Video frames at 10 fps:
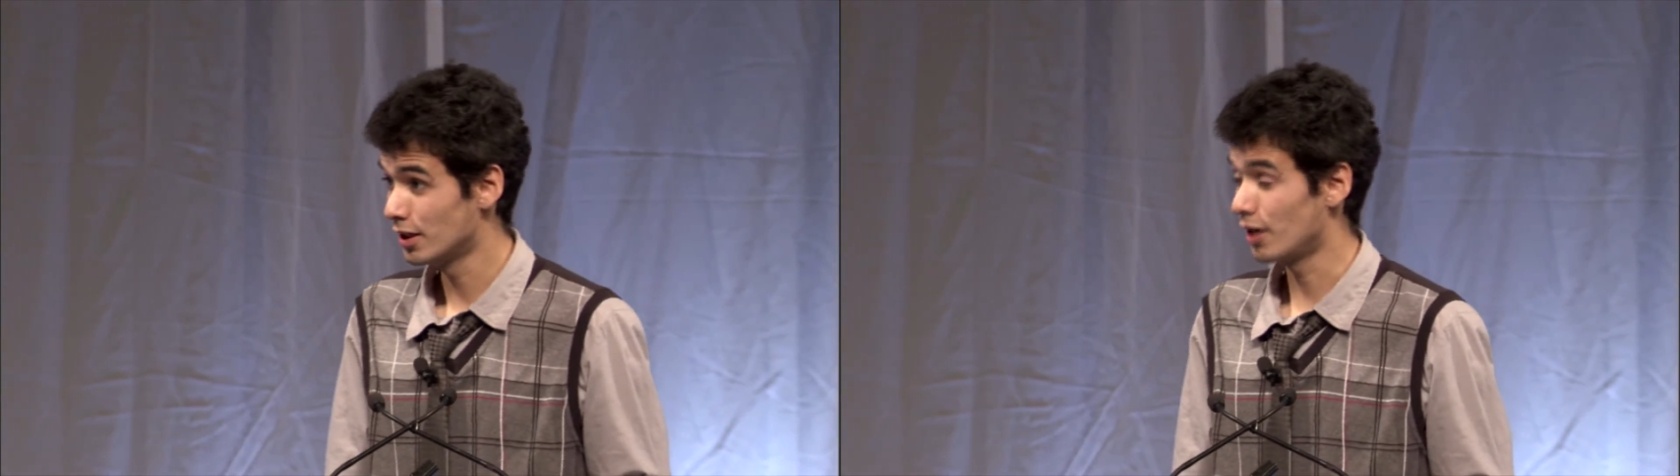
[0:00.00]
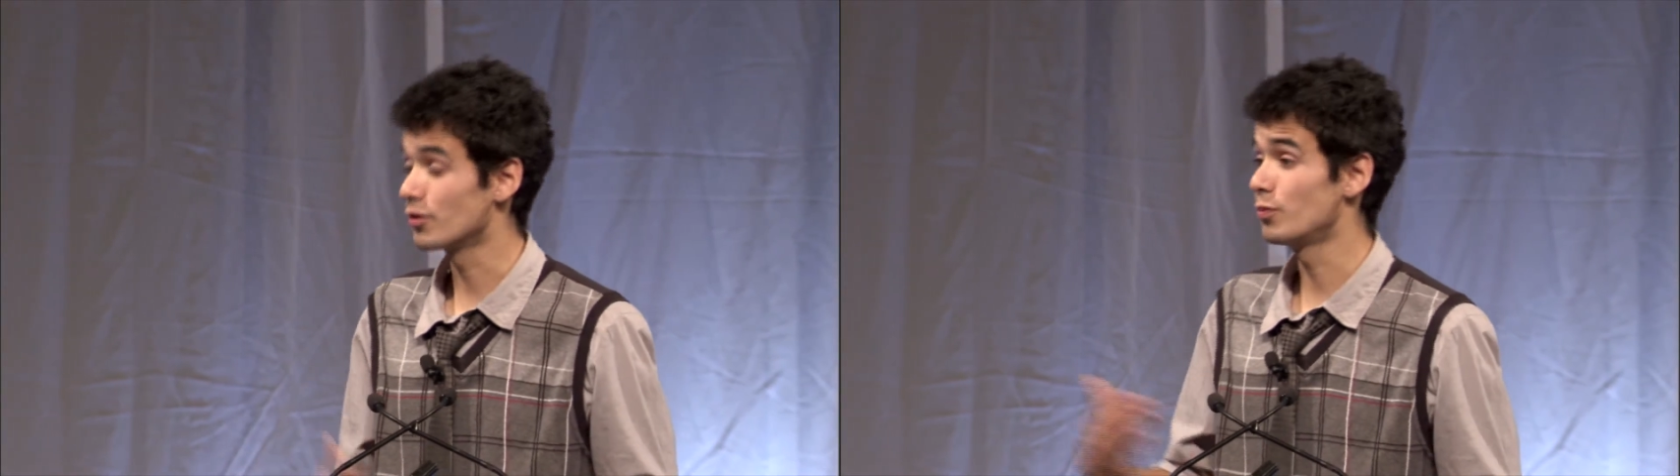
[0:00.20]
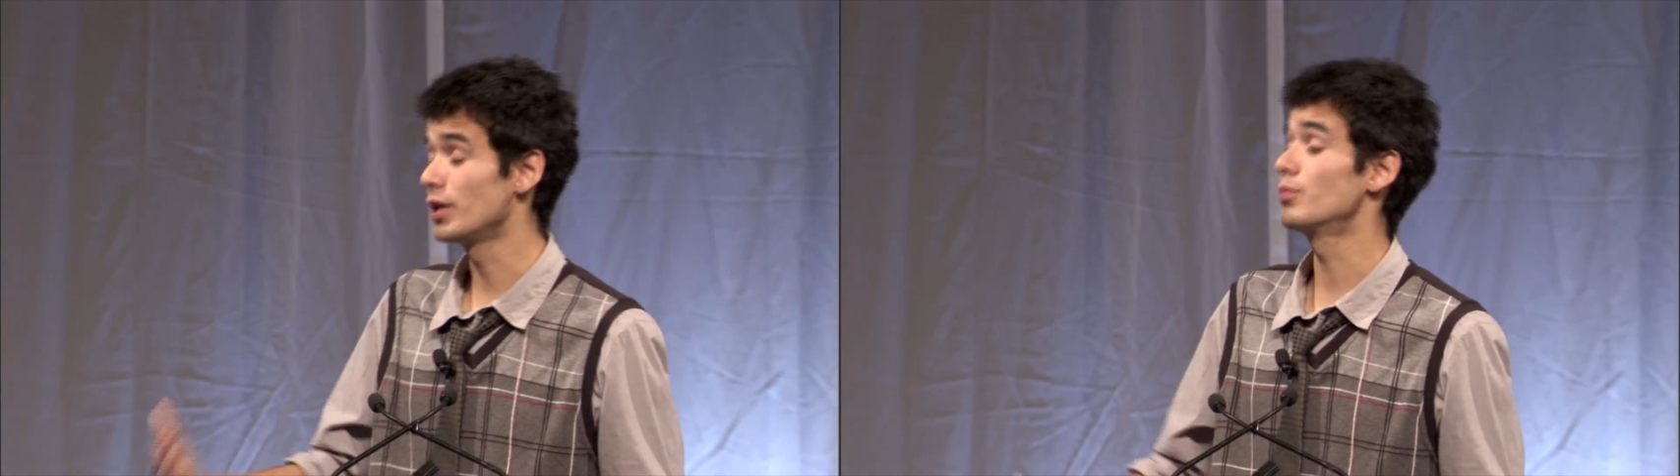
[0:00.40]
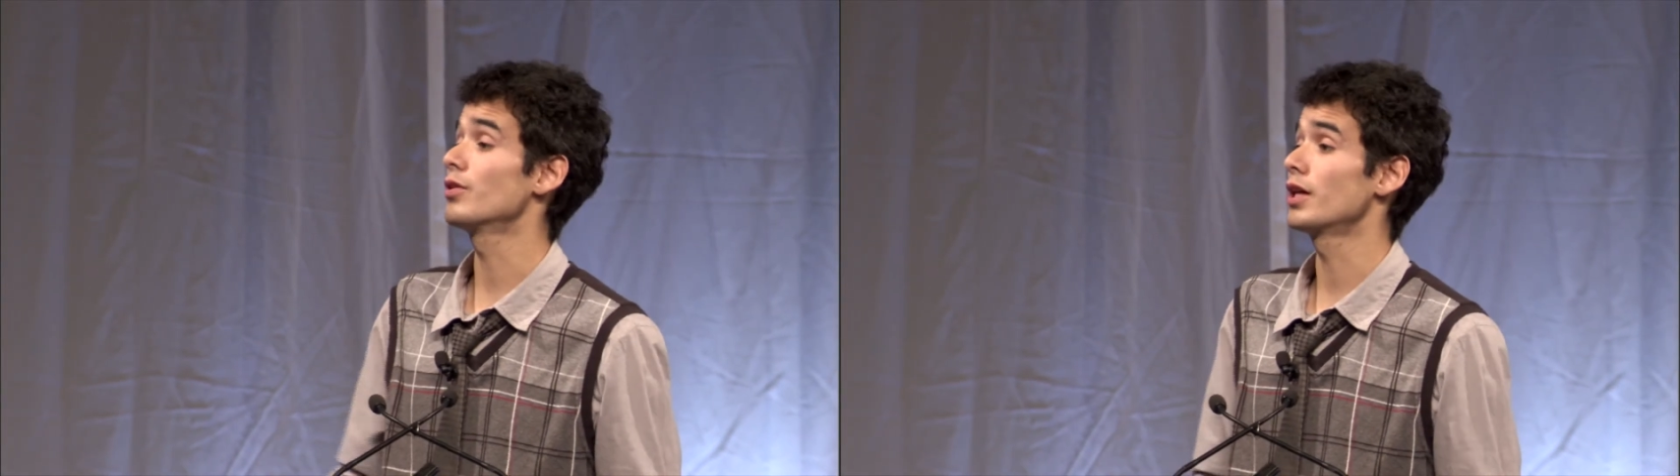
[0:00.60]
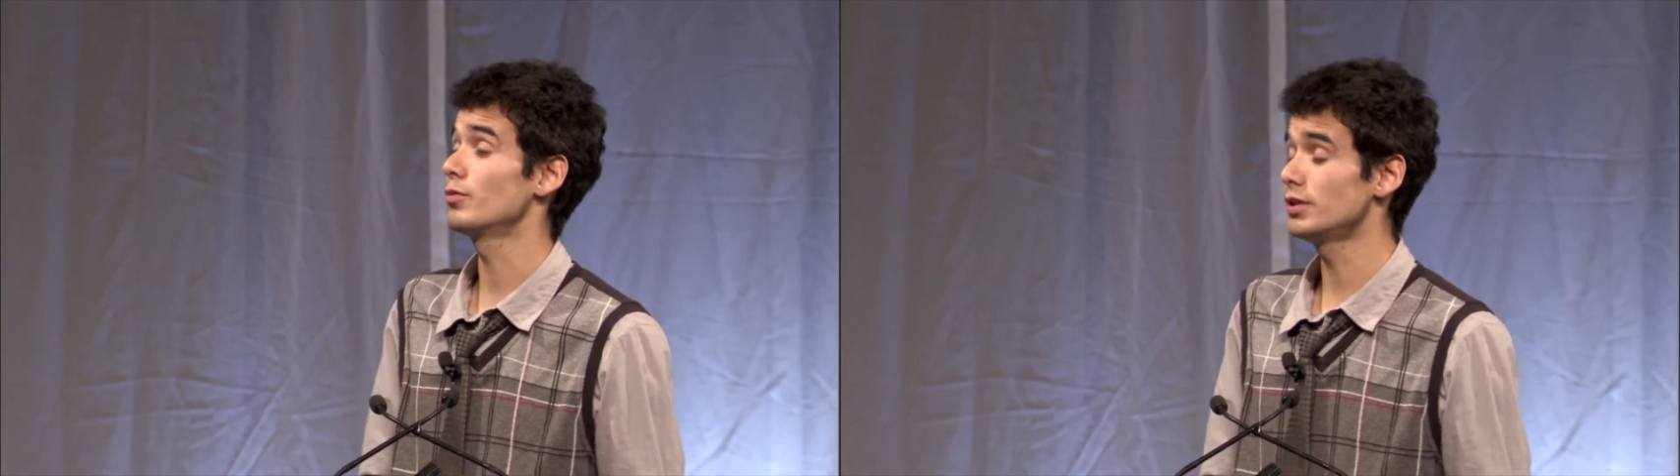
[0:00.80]
of the
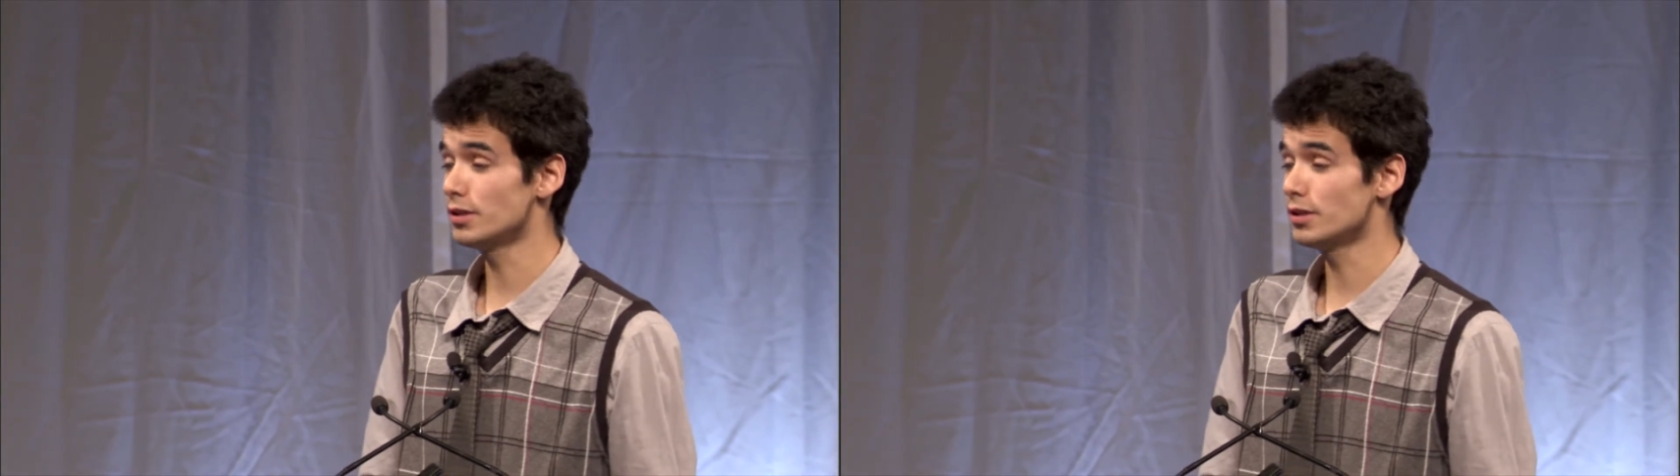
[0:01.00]
people that we